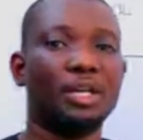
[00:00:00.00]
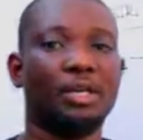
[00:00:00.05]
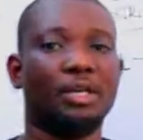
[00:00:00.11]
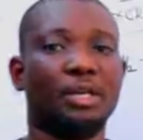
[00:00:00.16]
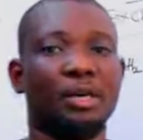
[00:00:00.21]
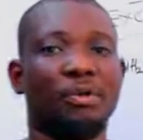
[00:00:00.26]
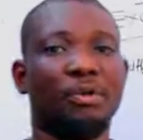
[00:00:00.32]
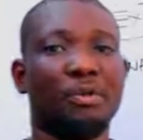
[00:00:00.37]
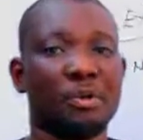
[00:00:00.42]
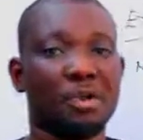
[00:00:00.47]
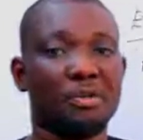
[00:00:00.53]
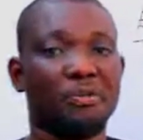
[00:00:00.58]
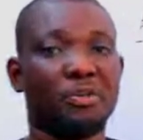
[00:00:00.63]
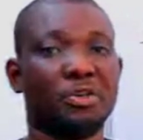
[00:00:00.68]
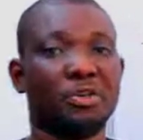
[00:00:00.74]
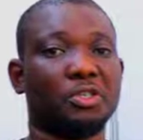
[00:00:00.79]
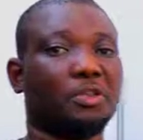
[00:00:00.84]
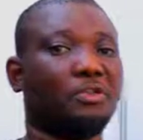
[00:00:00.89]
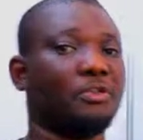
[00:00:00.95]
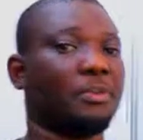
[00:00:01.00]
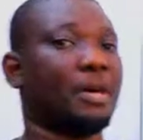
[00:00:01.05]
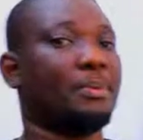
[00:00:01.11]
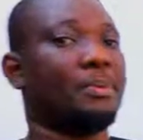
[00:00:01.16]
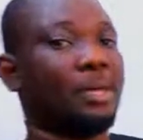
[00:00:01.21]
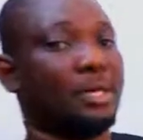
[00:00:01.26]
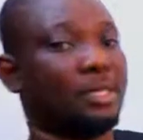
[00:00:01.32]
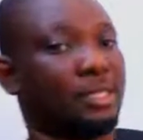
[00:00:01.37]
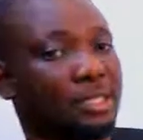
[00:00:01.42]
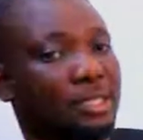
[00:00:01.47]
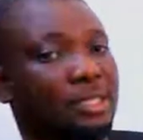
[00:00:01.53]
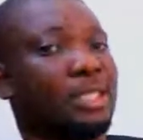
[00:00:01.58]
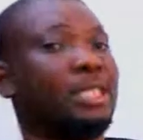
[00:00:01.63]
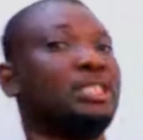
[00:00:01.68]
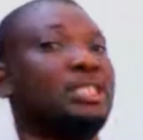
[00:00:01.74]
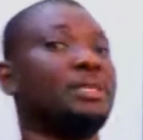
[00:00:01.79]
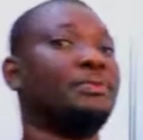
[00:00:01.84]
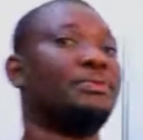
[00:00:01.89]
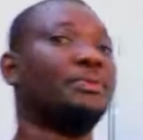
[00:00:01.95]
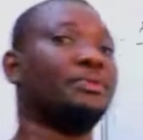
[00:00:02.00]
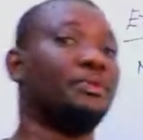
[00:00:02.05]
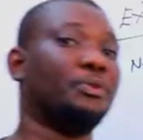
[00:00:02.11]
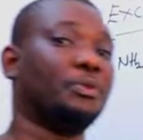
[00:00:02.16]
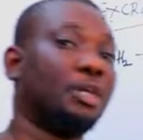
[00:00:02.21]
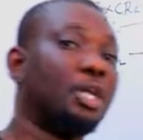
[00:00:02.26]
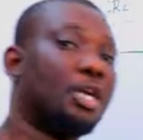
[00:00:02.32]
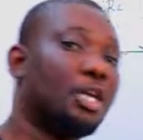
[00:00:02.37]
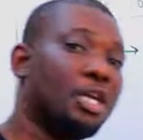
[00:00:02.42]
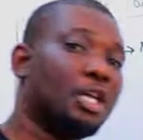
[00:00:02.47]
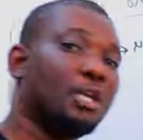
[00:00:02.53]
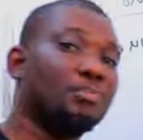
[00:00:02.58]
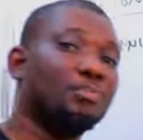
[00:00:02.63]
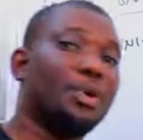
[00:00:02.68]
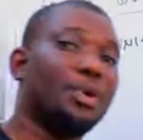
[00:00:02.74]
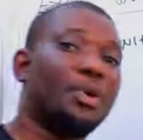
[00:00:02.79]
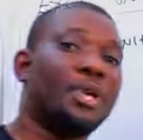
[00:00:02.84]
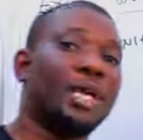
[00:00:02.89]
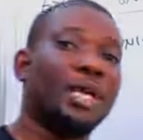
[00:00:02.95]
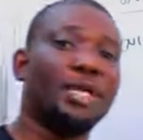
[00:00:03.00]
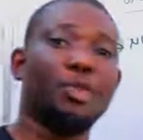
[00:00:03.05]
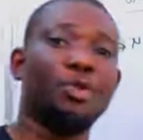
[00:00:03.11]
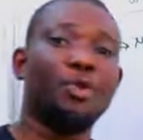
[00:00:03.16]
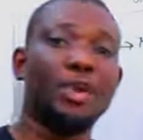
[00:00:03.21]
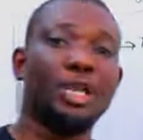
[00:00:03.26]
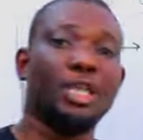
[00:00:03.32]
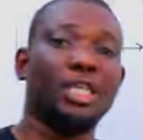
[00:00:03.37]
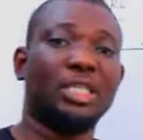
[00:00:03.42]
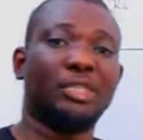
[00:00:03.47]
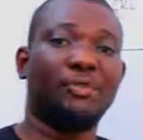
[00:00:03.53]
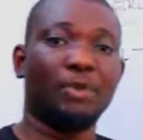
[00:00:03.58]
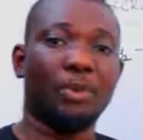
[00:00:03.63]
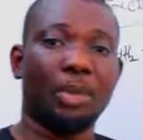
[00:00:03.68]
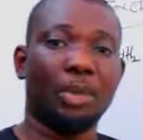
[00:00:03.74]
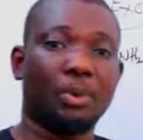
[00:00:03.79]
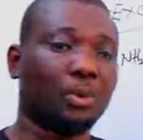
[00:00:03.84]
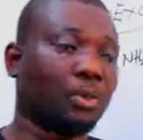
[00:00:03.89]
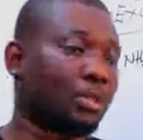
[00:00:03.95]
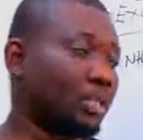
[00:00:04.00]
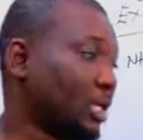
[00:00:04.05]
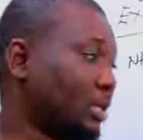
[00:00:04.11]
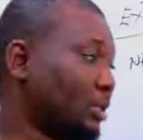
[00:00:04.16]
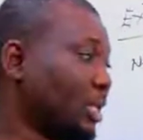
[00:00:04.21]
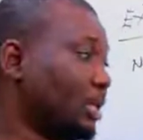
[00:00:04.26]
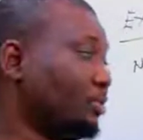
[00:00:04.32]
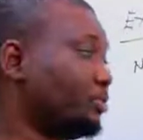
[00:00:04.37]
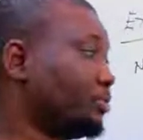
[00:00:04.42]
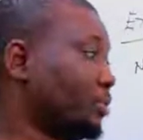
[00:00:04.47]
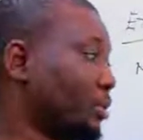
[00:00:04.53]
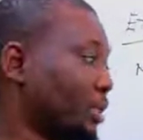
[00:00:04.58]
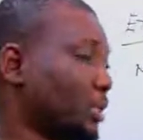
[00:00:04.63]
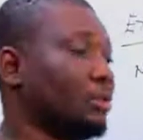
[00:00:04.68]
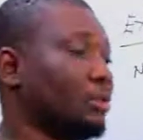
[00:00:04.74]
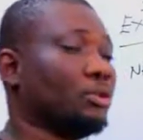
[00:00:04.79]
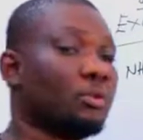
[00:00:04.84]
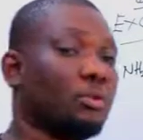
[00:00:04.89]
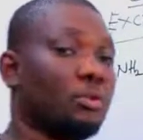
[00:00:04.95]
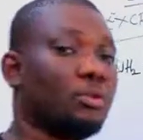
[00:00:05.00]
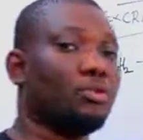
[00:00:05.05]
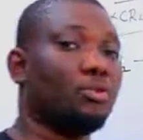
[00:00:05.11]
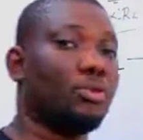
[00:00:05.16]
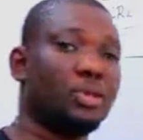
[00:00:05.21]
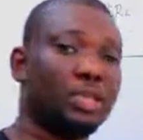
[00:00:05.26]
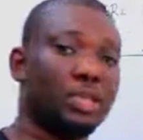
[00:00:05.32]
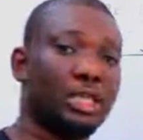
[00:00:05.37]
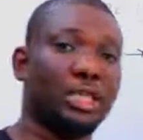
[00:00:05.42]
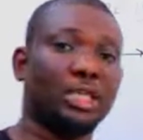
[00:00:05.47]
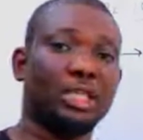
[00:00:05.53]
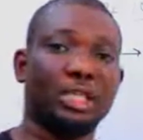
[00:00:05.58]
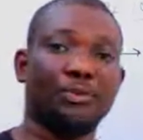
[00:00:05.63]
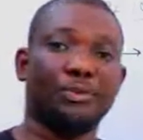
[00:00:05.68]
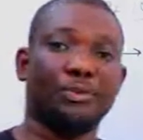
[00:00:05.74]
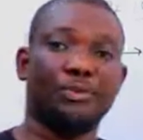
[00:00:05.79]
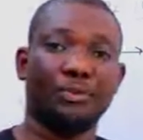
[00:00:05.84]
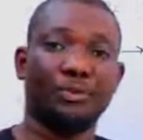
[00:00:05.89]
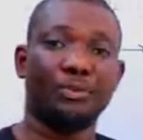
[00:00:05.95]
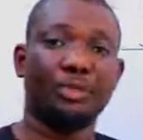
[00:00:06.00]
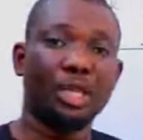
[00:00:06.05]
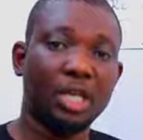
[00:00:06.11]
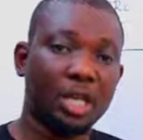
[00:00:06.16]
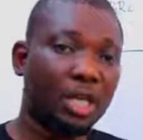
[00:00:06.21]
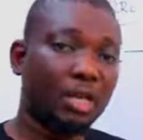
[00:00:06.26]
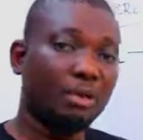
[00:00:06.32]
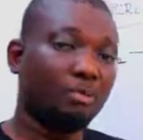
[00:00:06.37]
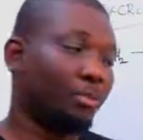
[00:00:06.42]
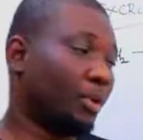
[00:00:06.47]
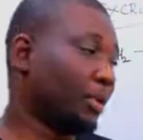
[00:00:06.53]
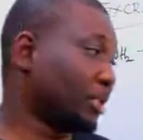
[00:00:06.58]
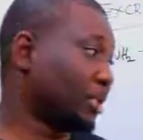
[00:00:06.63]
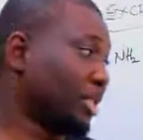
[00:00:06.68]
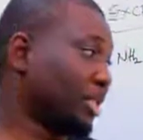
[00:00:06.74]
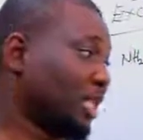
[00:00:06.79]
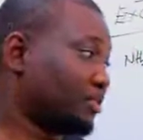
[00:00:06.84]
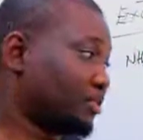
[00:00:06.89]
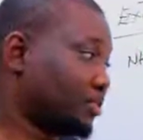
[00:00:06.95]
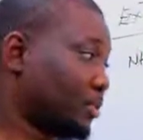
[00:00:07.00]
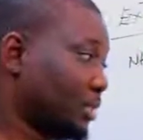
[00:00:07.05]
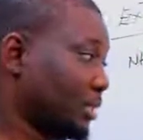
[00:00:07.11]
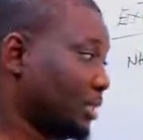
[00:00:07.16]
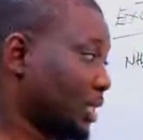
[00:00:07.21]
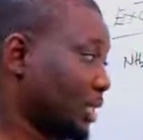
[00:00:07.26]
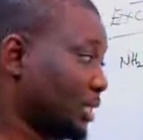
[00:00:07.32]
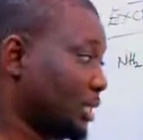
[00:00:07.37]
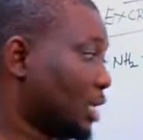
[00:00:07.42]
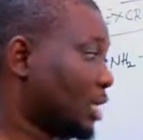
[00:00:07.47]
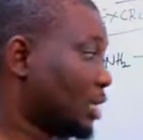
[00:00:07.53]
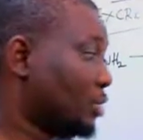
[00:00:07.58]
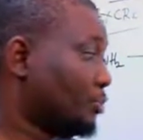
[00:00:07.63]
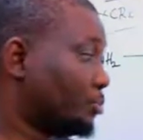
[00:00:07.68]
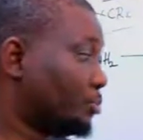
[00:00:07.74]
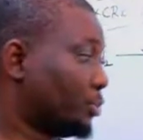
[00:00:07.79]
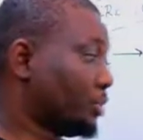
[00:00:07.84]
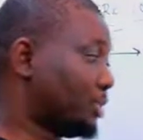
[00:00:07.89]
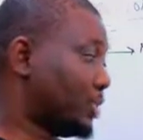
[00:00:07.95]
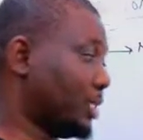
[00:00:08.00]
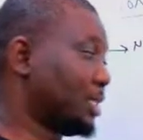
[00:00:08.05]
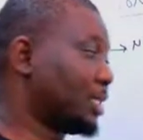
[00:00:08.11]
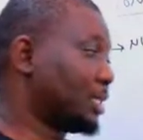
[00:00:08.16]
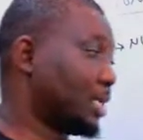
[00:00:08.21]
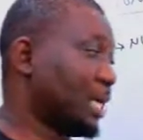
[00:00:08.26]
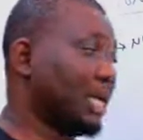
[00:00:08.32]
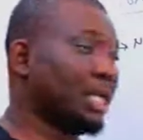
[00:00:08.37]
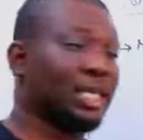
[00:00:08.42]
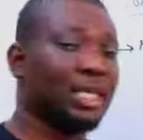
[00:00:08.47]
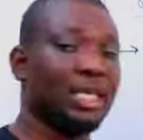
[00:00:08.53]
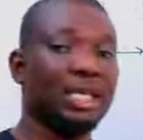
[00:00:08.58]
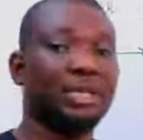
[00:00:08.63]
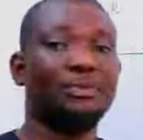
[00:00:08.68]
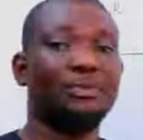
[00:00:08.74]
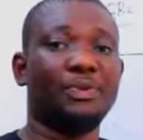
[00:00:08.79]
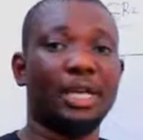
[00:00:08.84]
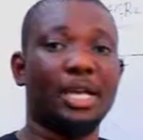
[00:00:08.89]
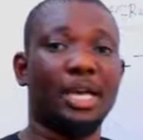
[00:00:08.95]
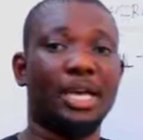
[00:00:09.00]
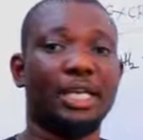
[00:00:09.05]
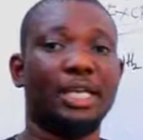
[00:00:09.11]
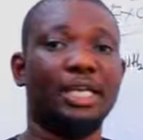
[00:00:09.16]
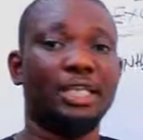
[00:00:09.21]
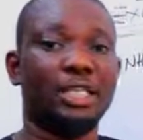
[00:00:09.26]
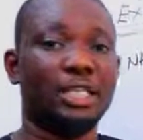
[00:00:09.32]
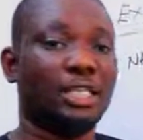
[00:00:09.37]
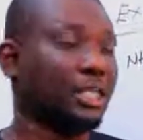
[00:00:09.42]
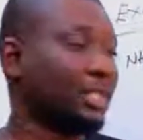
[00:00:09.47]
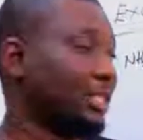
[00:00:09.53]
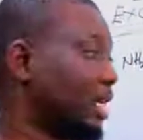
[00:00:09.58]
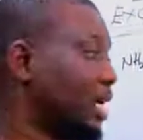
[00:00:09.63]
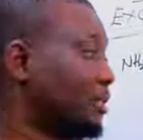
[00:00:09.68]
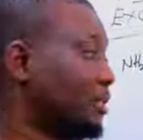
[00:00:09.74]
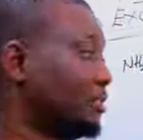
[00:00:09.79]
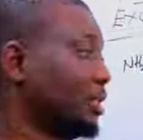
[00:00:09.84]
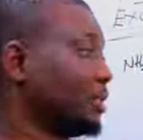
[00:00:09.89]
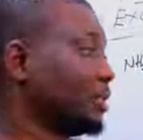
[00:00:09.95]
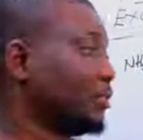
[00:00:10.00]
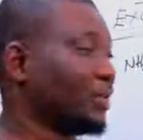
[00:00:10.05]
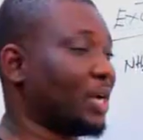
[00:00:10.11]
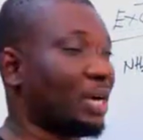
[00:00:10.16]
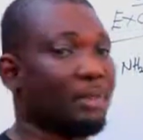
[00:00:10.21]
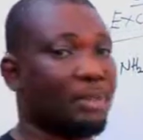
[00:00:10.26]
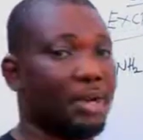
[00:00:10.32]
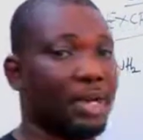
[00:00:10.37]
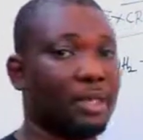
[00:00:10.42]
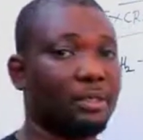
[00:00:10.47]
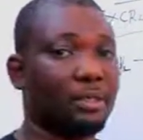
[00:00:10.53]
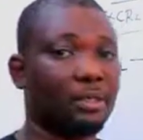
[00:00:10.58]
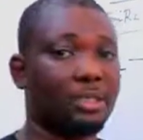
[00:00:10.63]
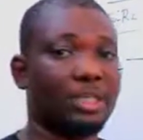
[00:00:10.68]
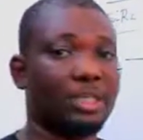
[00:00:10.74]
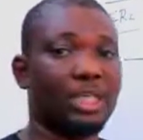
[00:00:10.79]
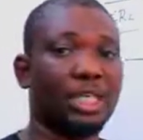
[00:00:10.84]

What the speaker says: One of the functions of carbohydrates is energy giving food. But without knowing, in this video I'm going to tell you that protein also is energy giving food. But in this process, protein can give energy in the absence of carbohydrate.